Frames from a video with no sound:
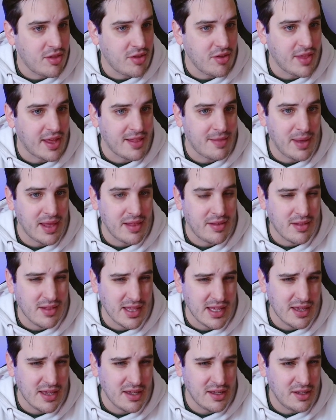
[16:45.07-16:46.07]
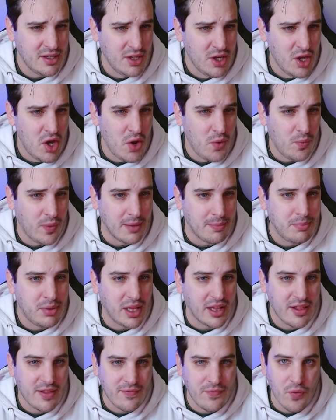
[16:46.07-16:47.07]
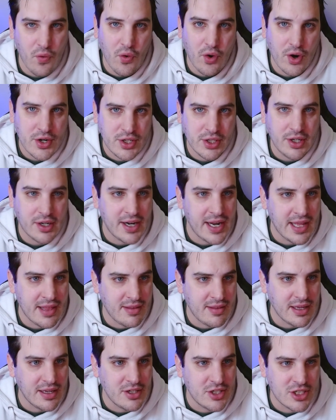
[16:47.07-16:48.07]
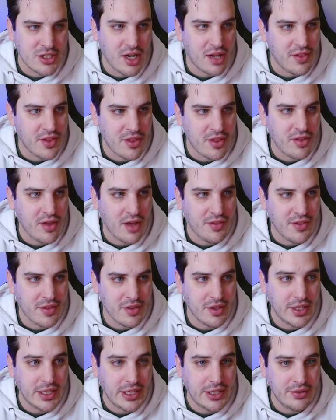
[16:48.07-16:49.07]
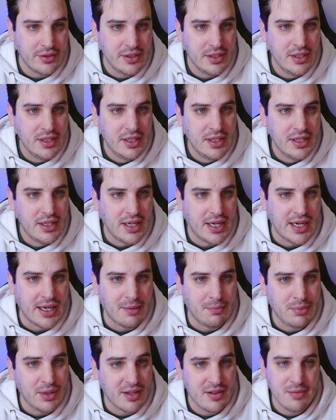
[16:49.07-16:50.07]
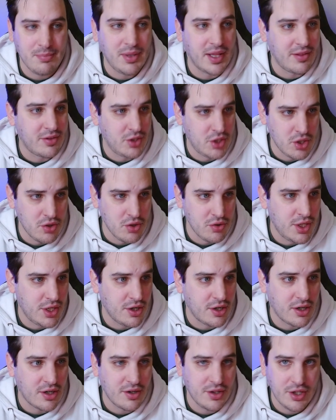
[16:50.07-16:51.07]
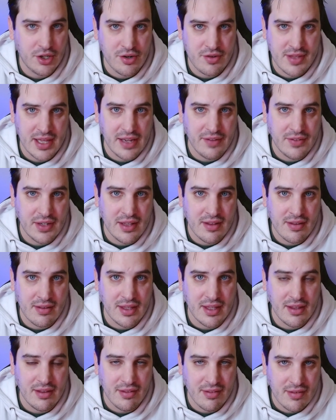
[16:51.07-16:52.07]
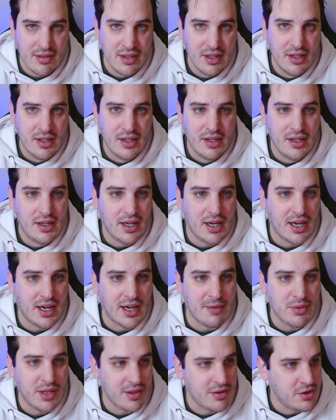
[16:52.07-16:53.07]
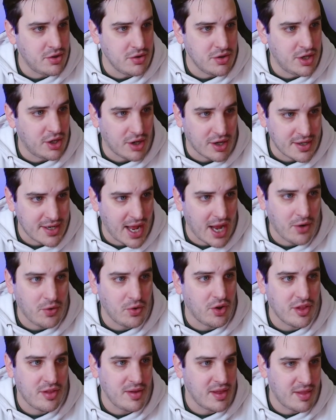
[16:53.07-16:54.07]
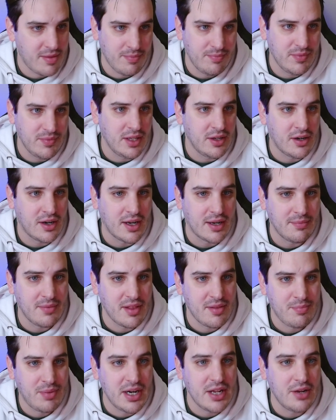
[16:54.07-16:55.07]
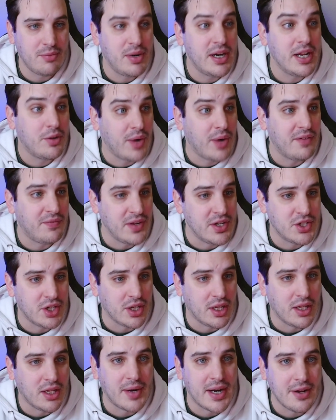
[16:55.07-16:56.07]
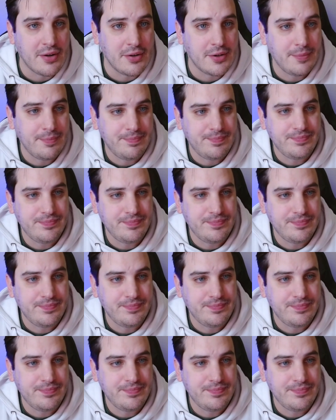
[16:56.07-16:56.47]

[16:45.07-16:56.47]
So that's basically what +4 to your AC just on this alone. +2 to your save DCs, +2 to your attack rolls. It's pretty great feature all around.